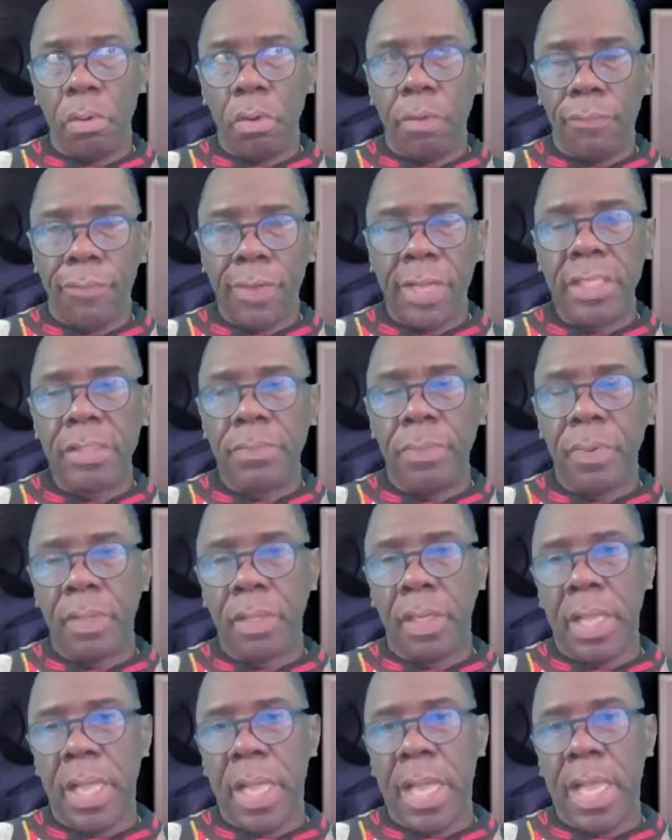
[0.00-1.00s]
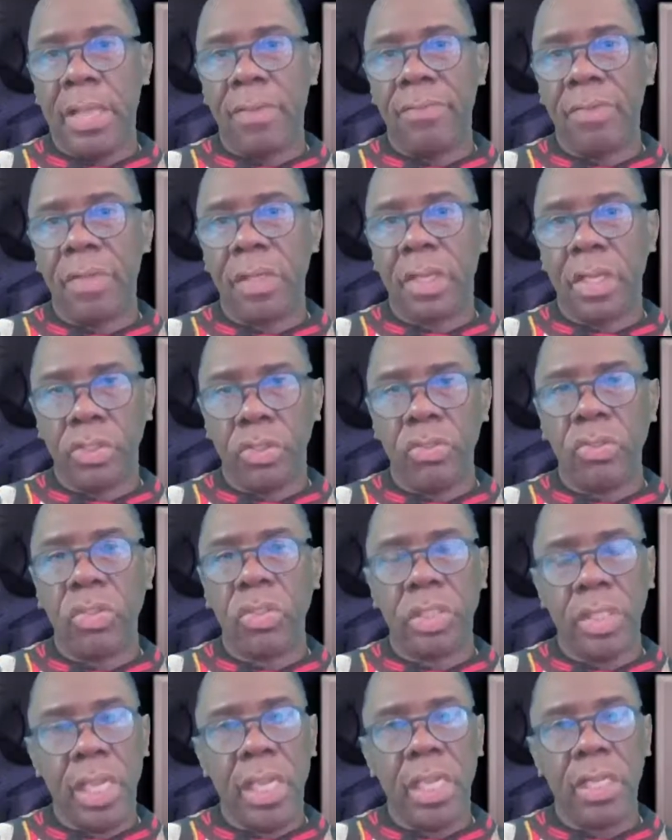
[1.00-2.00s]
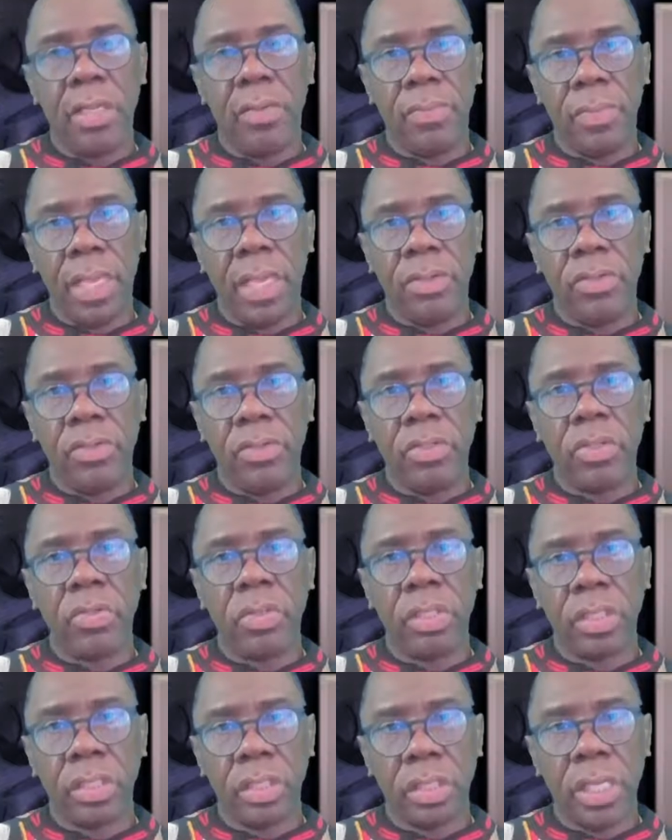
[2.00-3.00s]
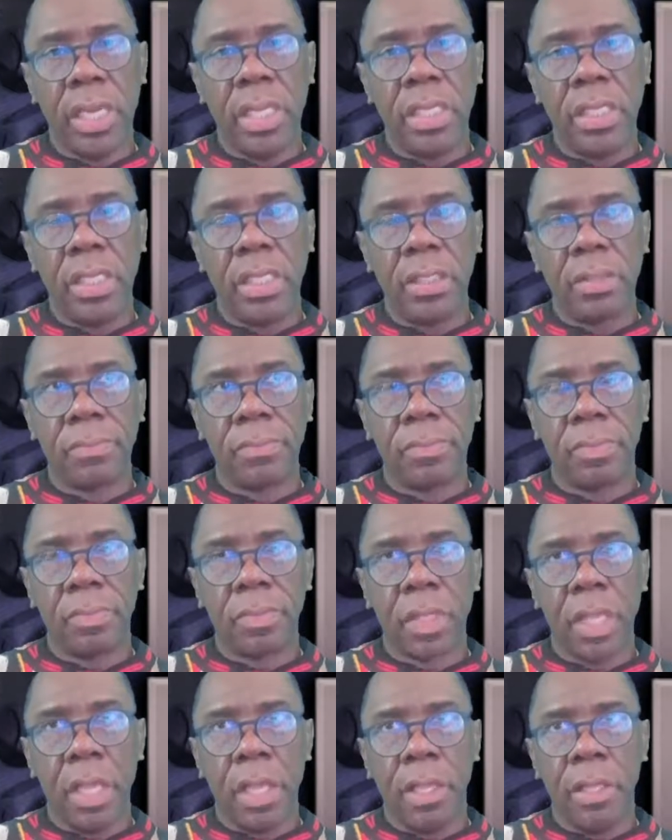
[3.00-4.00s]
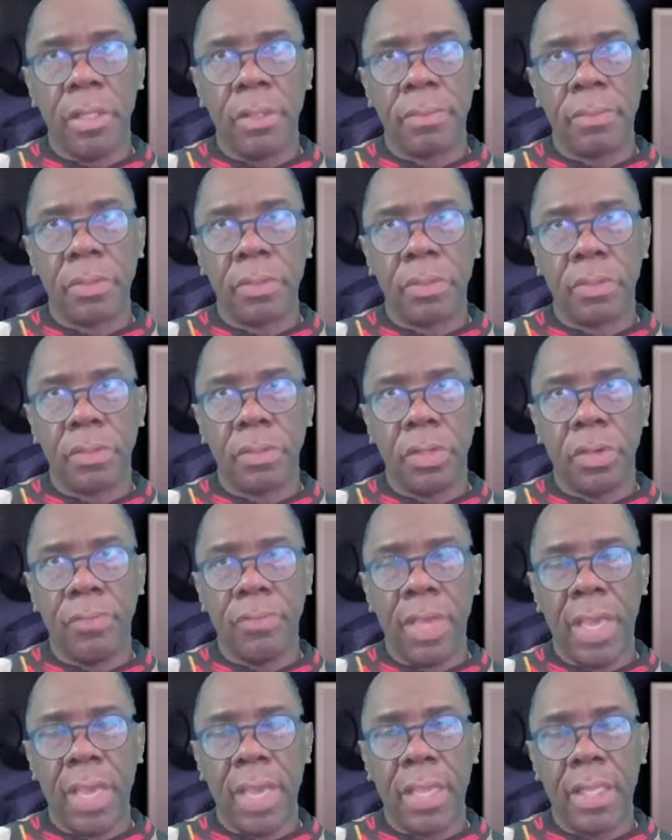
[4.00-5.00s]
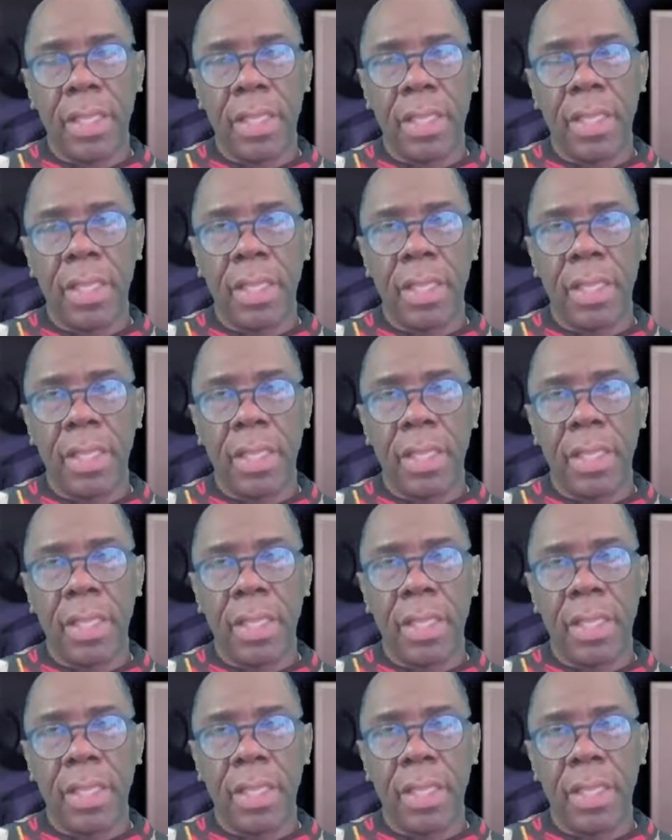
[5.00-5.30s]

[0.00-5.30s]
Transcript: on Facebook Live, because you're seeing them now, you're doing a study survey,